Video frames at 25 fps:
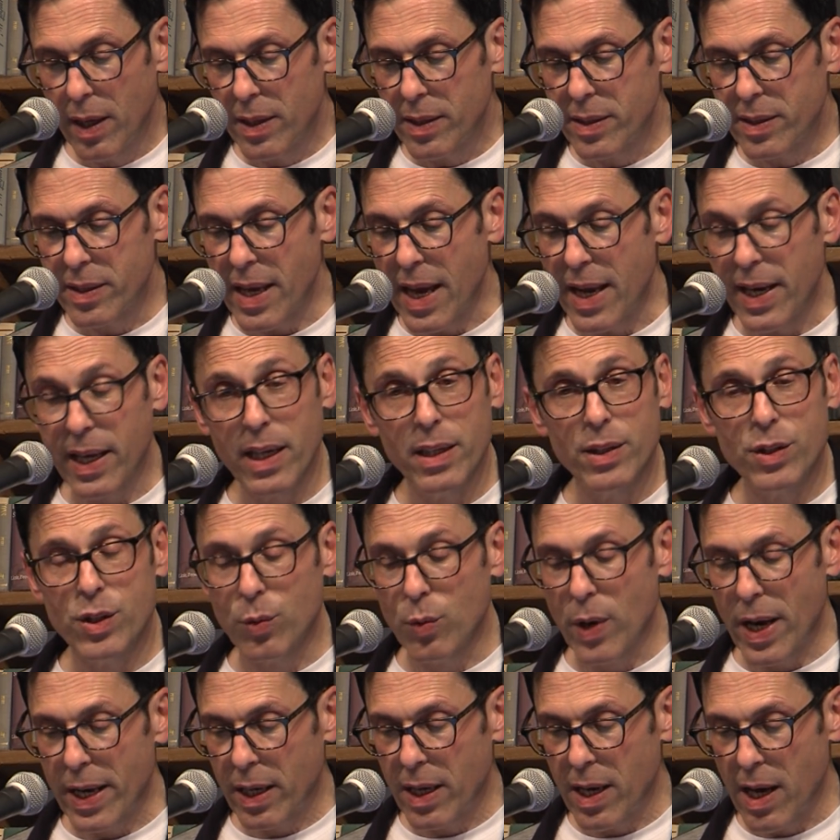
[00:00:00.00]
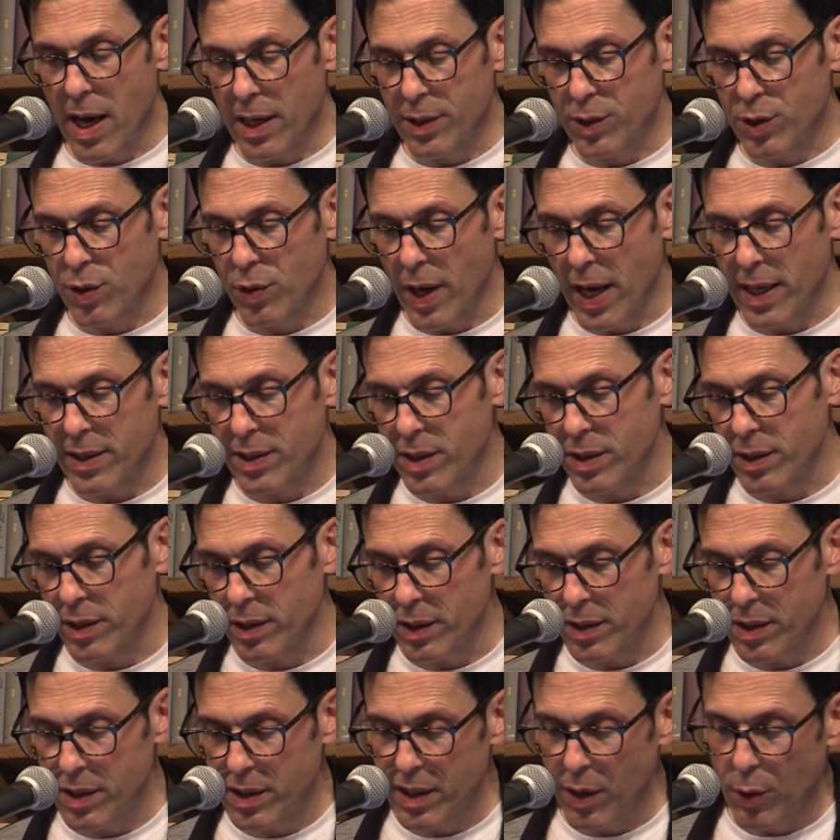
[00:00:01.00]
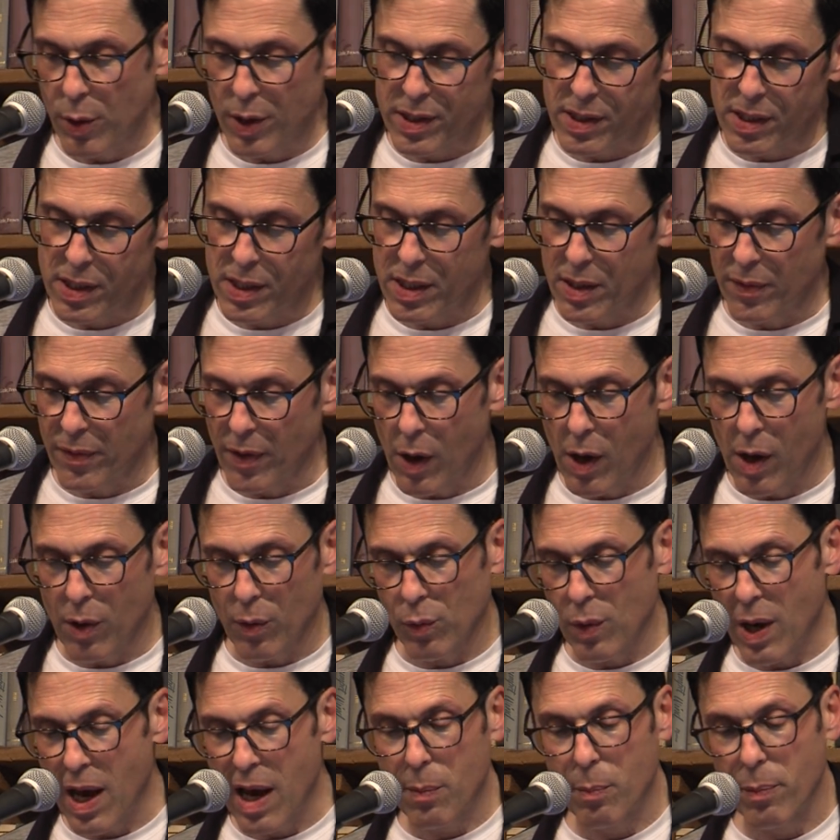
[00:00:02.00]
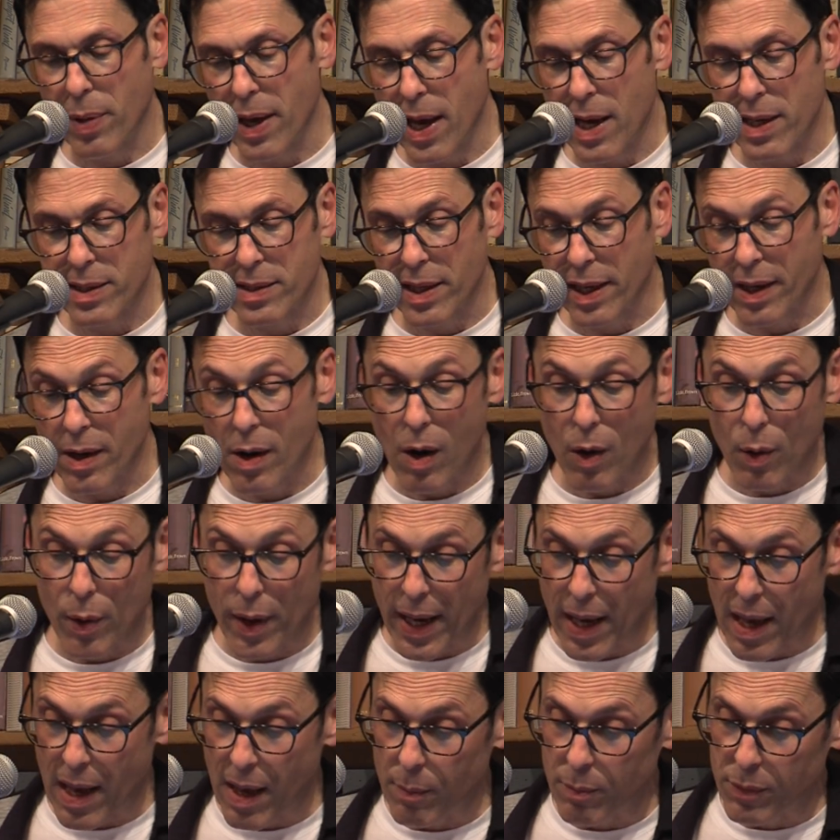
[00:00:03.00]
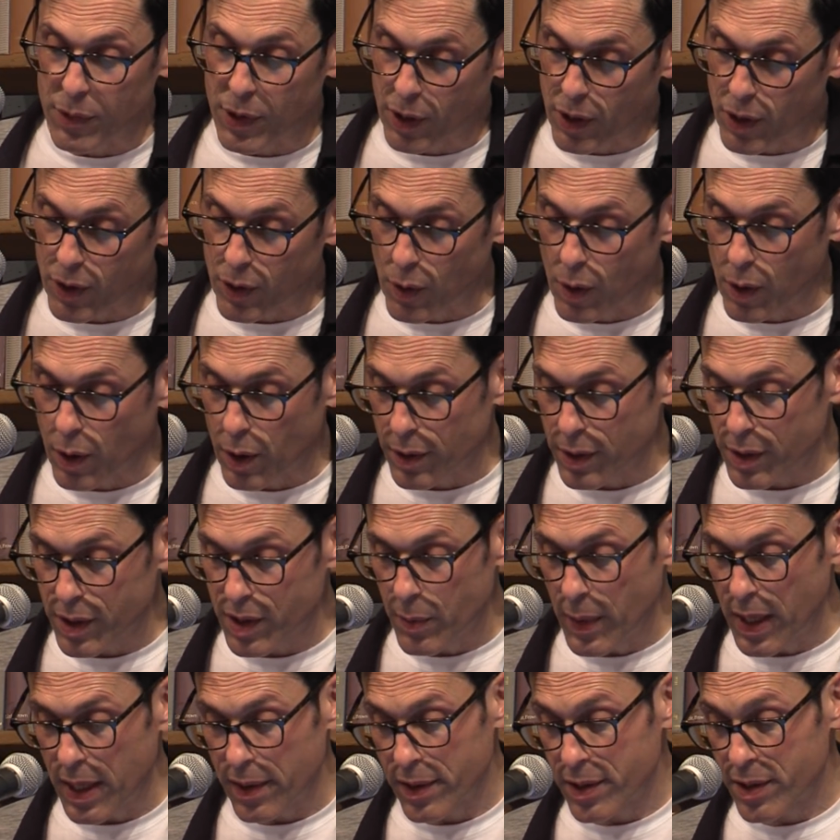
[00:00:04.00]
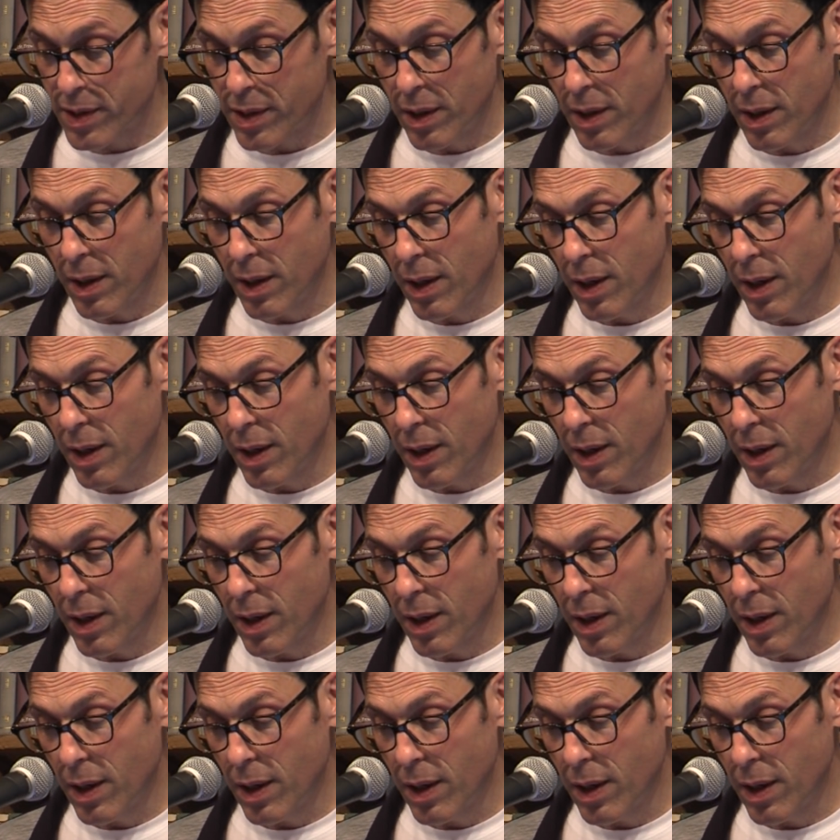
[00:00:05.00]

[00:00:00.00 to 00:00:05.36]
standing in direct contrast to the seriousness of alt-rock bands like R.E.M., The Cure, or The Smiths,